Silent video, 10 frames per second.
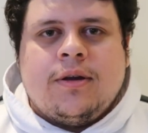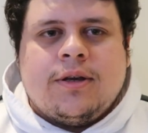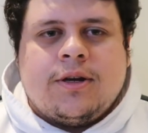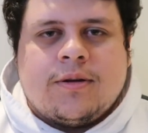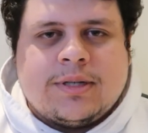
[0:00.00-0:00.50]

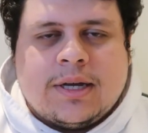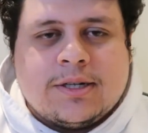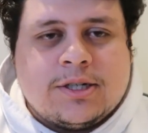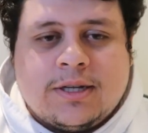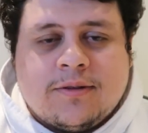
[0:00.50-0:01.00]
You know what I'm
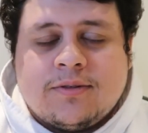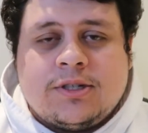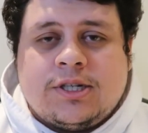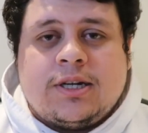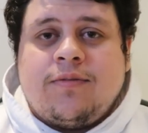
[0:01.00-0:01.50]
saying? She
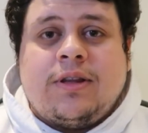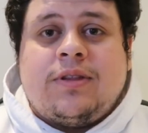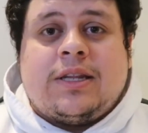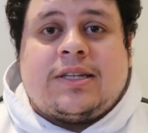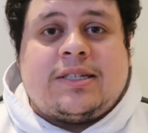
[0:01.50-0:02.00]
didn't even
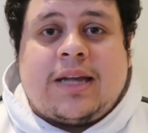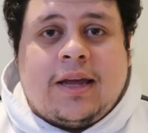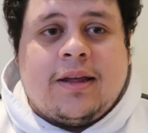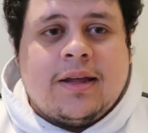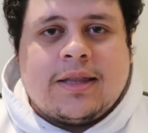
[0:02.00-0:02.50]
live in the
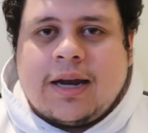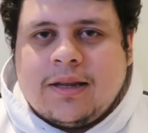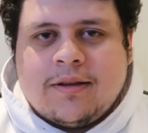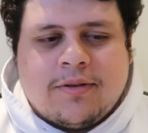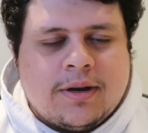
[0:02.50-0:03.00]
state that I
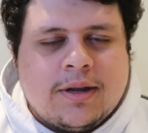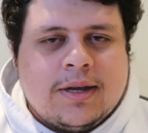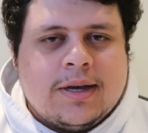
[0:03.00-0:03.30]
live in.